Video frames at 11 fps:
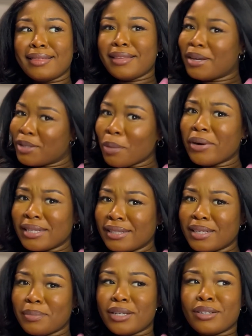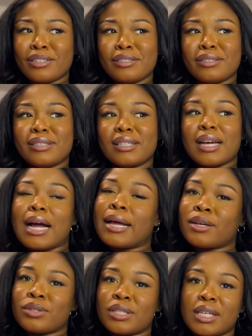Surprisingly, because
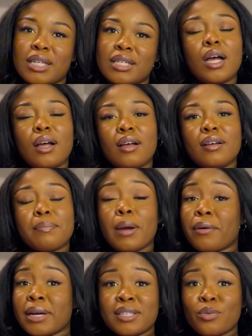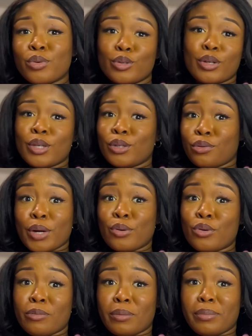IELTS, yes, my writing was nothing to write
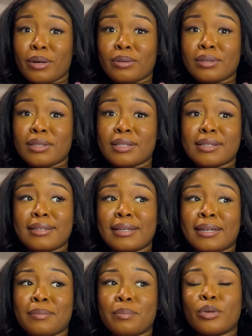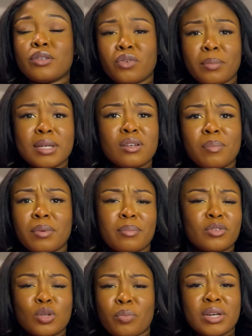home about. But for myself,
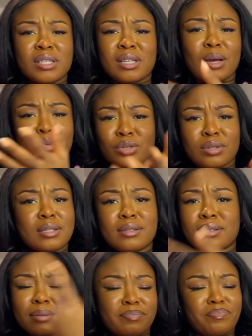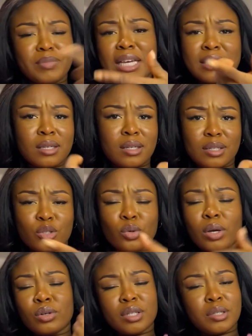surprisingly, I was just acing it. So I
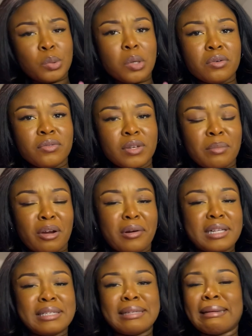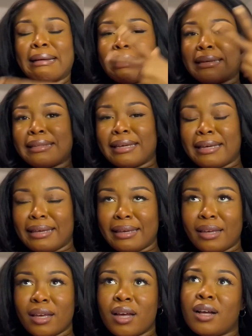got a 12 in my writing
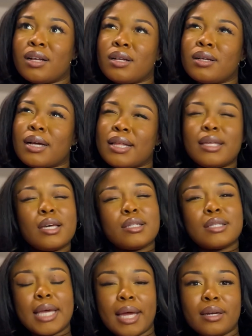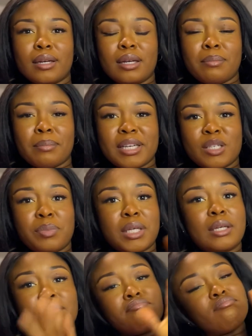and I think a 10 in my
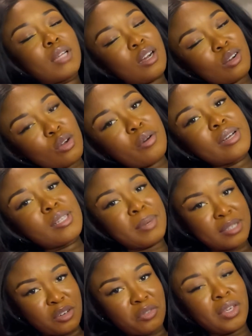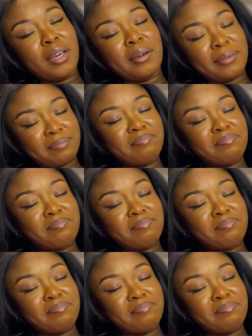speaking. I'll correct myself here.